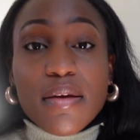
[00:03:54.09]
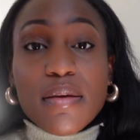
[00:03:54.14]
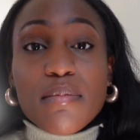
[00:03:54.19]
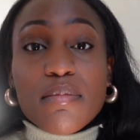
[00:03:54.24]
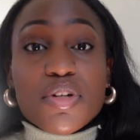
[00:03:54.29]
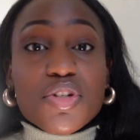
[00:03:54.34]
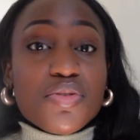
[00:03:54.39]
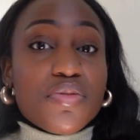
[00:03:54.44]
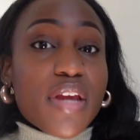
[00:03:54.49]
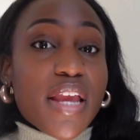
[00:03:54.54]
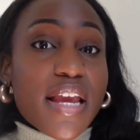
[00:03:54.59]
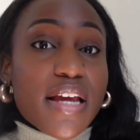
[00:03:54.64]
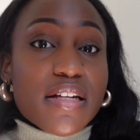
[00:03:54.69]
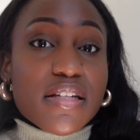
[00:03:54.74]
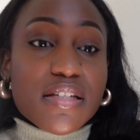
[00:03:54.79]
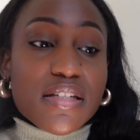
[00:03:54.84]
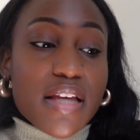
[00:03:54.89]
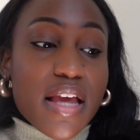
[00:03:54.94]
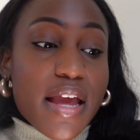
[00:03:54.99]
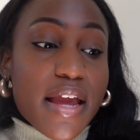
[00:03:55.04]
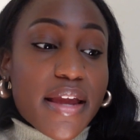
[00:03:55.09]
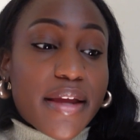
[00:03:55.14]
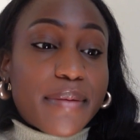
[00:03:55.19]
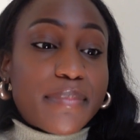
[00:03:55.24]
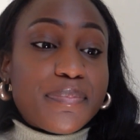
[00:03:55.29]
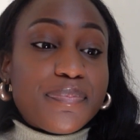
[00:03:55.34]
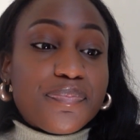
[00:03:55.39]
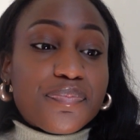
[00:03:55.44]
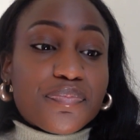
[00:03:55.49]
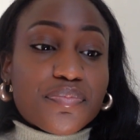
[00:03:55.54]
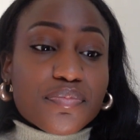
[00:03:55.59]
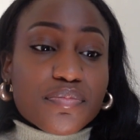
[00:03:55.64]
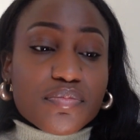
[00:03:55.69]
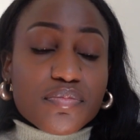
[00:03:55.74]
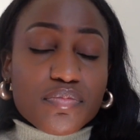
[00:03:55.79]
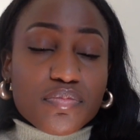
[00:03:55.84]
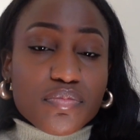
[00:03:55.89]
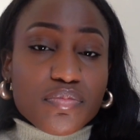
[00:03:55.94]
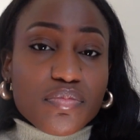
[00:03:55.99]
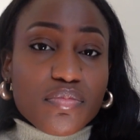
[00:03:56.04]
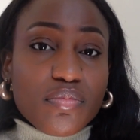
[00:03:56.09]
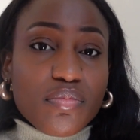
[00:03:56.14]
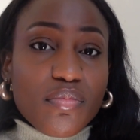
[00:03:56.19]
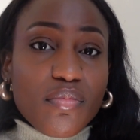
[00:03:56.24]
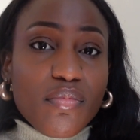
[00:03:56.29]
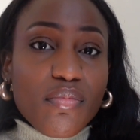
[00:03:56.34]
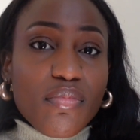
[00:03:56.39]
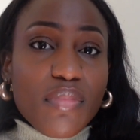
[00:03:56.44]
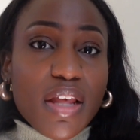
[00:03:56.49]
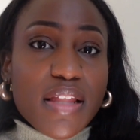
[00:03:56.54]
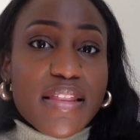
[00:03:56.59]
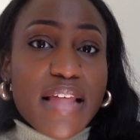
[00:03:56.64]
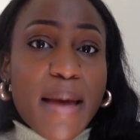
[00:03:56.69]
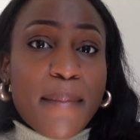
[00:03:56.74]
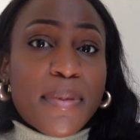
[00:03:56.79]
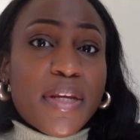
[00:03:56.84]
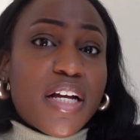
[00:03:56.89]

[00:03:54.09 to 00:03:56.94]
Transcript: But you can't say that